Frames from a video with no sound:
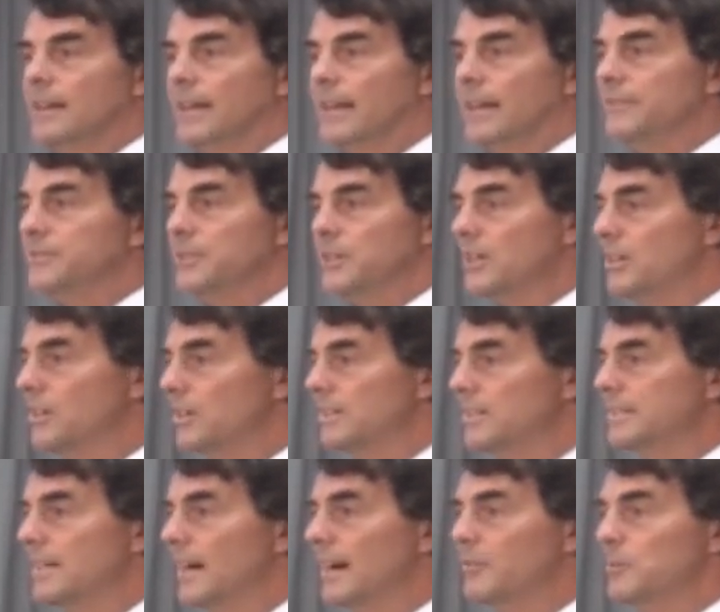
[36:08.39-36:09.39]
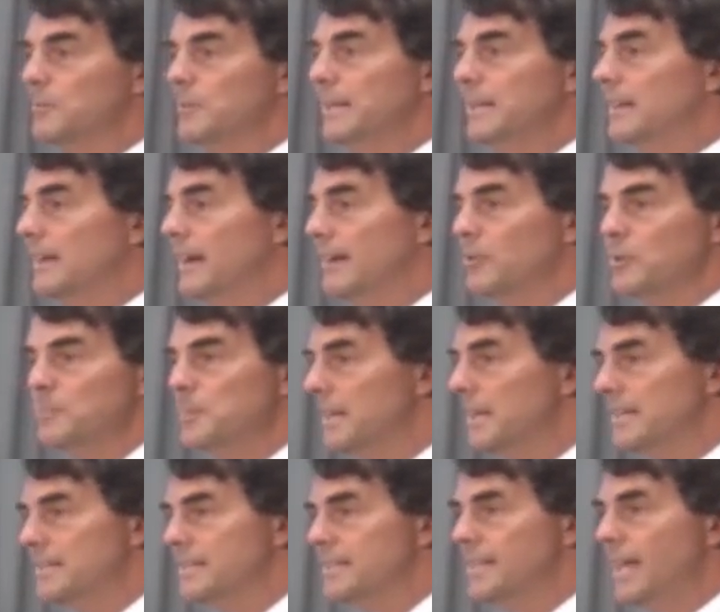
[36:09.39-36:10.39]
And if you're a good government,
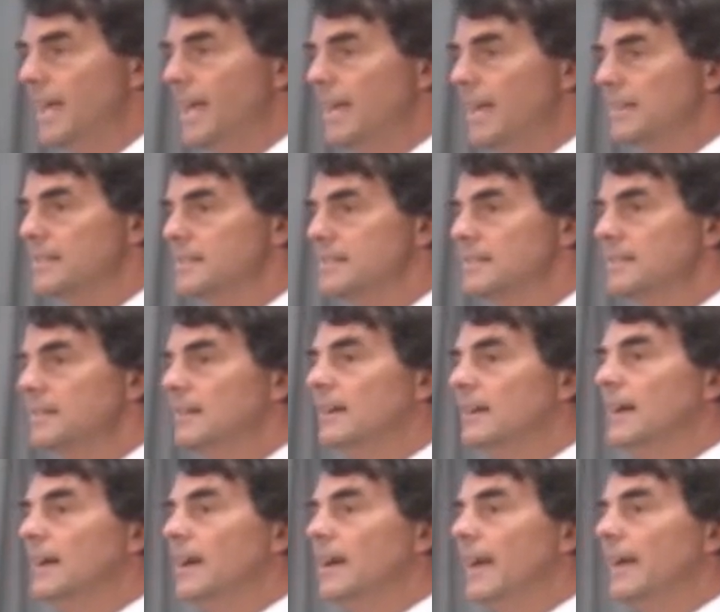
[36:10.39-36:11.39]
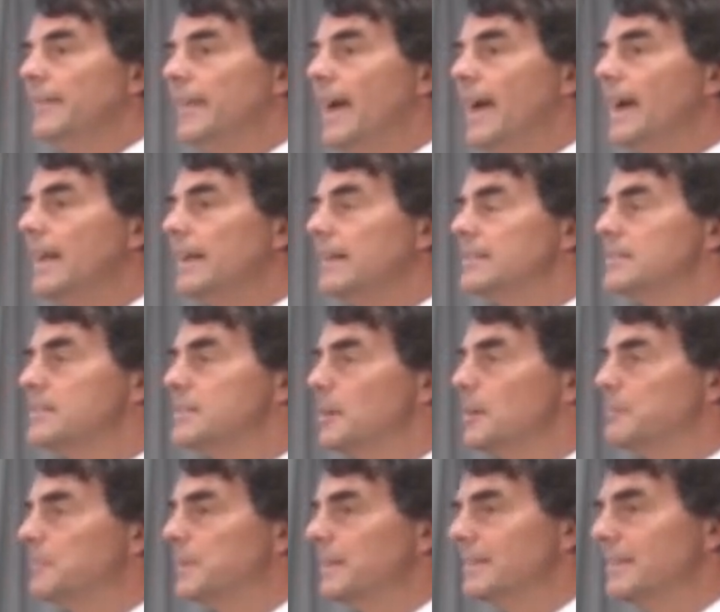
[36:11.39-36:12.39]
everybody stays. And that is
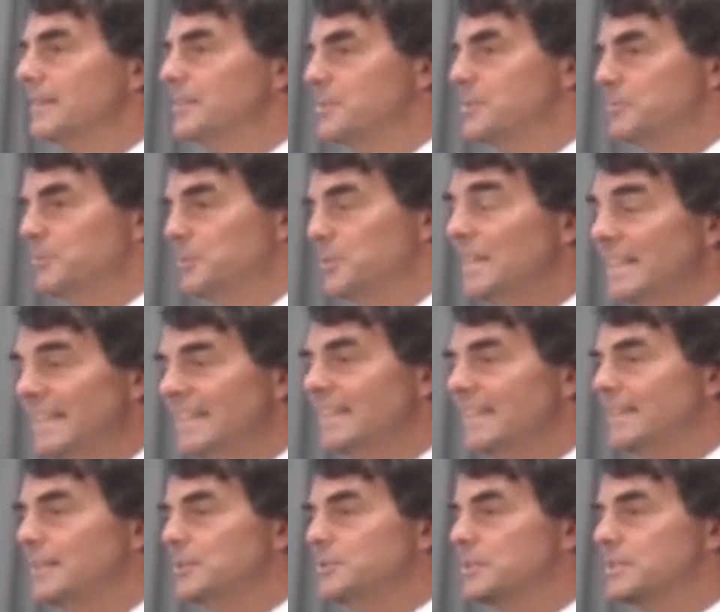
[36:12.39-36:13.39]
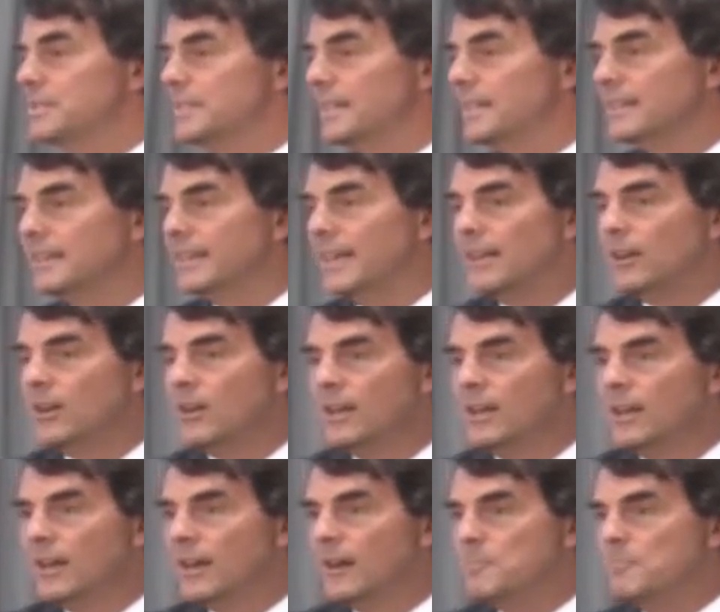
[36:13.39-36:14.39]
something that's really interesting
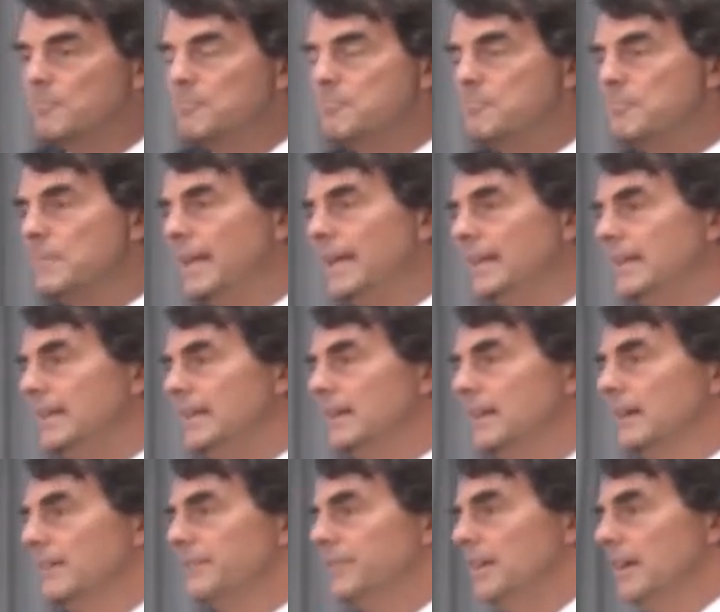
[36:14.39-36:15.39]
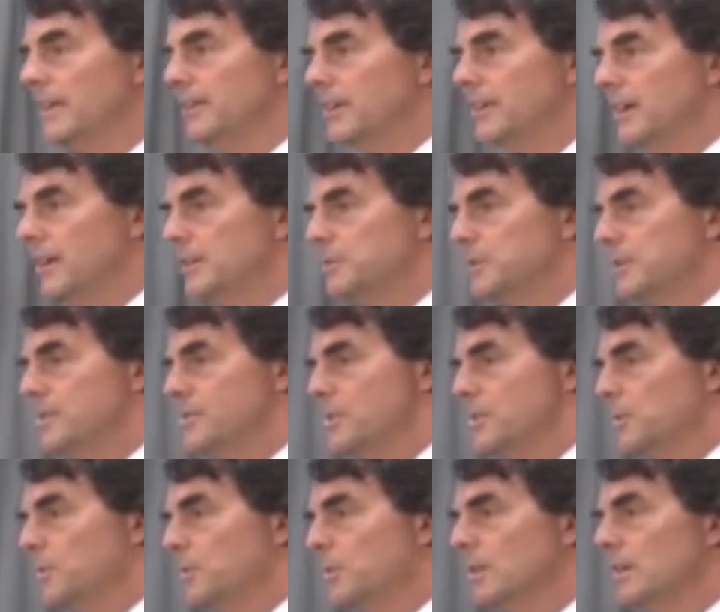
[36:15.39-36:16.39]
that many of the other countries
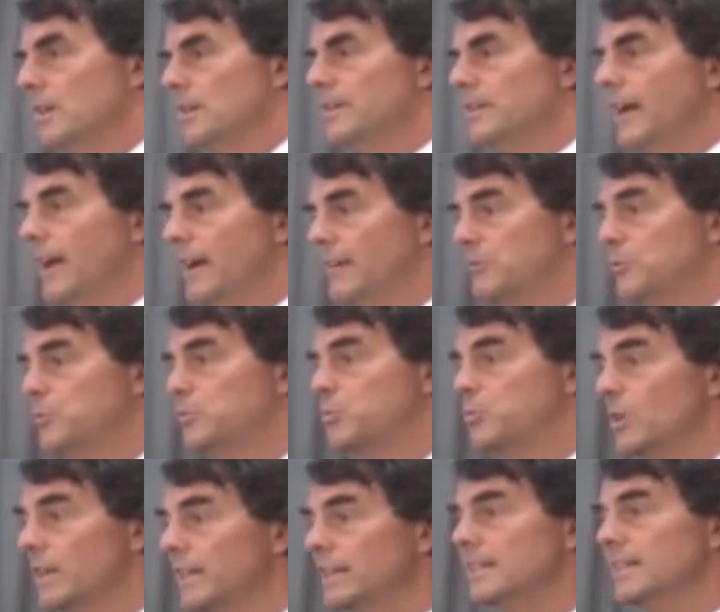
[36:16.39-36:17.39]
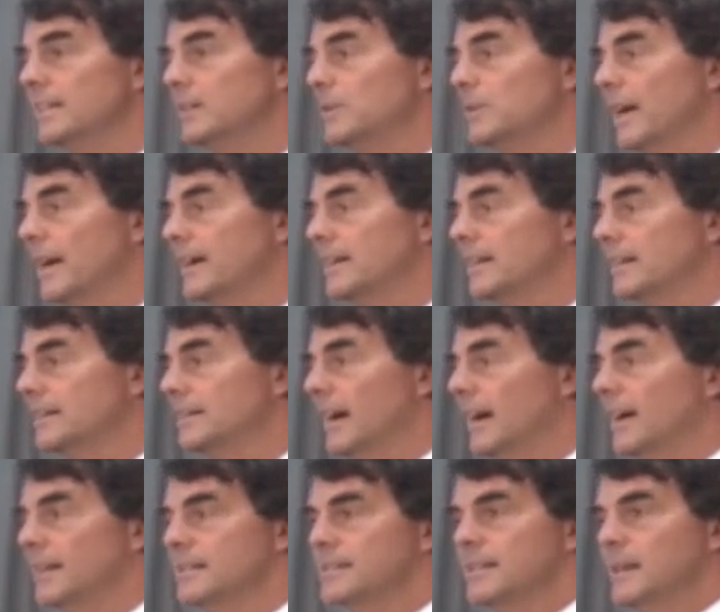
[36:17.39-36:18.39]
of the world have really
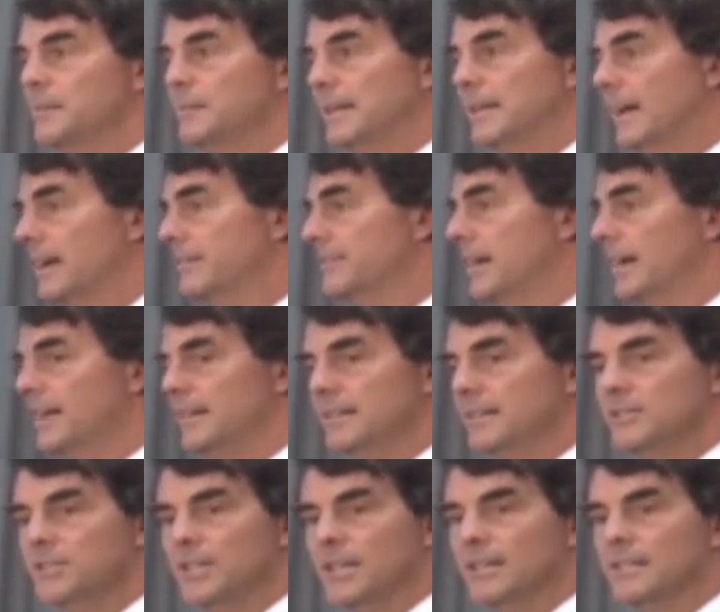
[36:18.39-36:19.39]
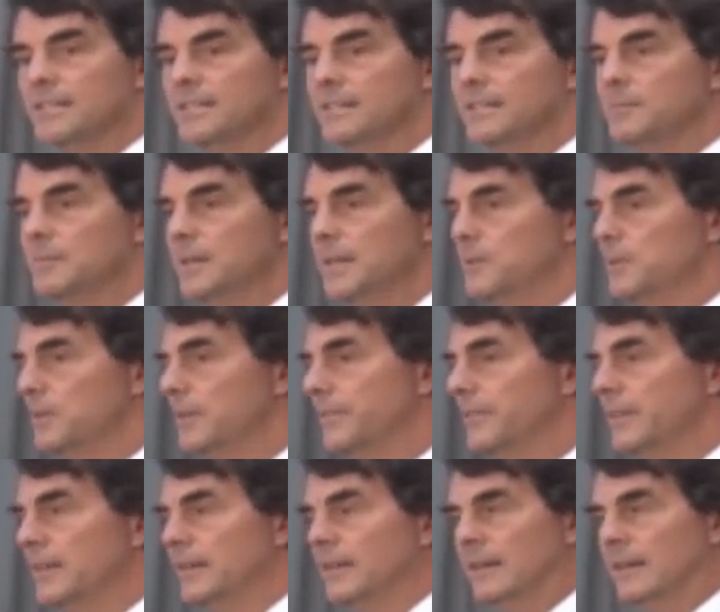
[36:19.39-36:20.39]
recognized. I mean, I've gotten a chance to meet with